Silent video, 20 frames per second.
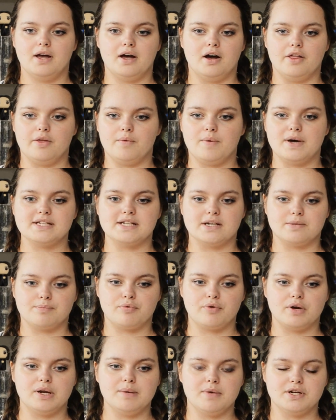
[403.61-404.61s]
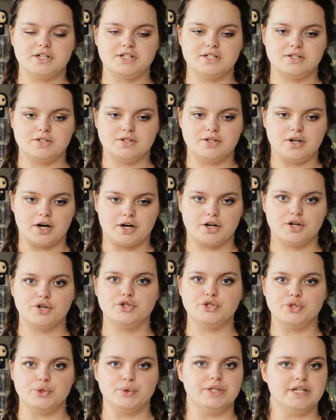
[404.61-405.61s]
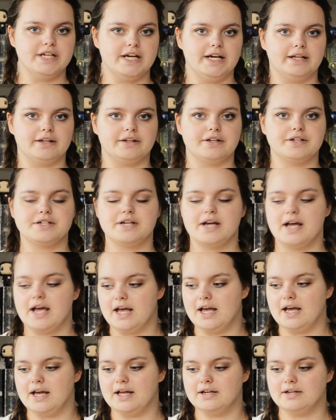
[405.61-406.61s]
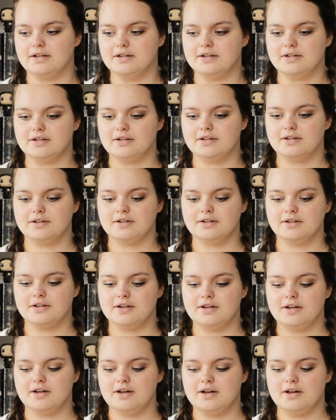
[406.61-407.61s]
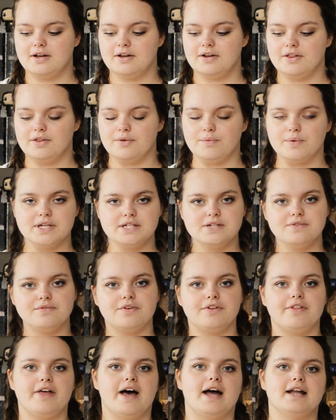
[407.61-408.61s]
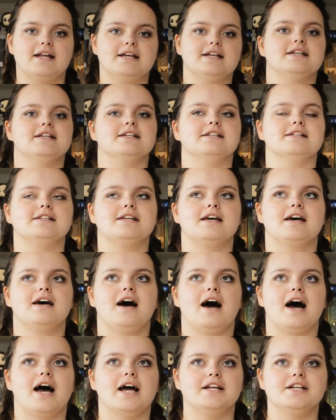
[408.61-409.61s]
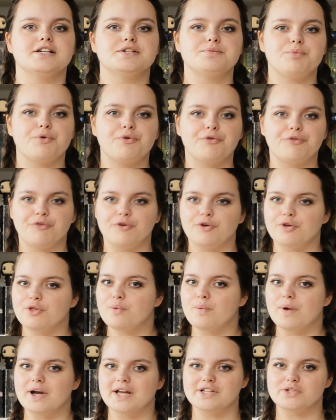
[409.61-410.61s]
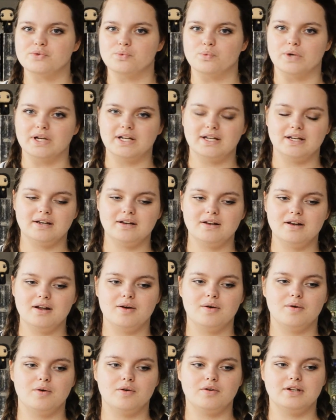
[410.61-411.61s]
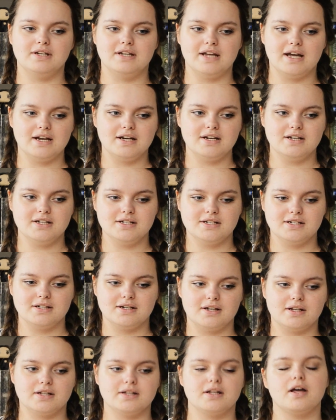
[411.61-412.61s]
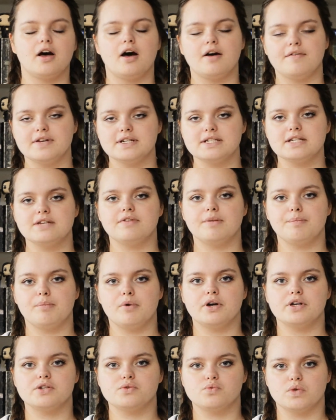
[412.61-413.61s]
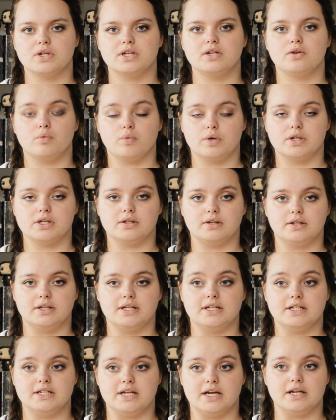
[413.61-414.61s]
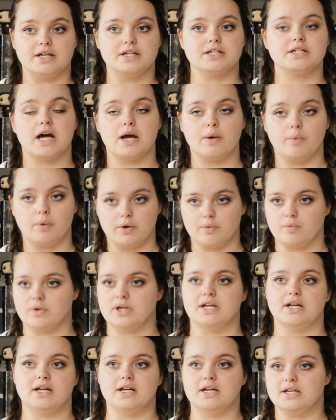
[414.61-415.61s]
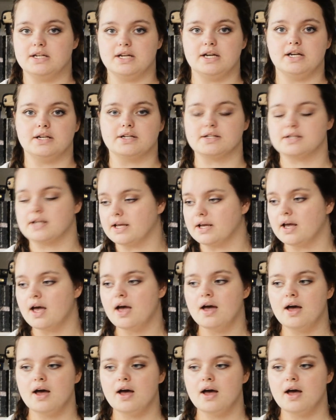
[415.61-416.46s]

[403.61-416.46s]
Otherwise, I pretty much stuck to the English. And the reason for that is I just prefer the way it's written. Danish, obviously the book is written originally in Danish. I want to read it in Danish. Like,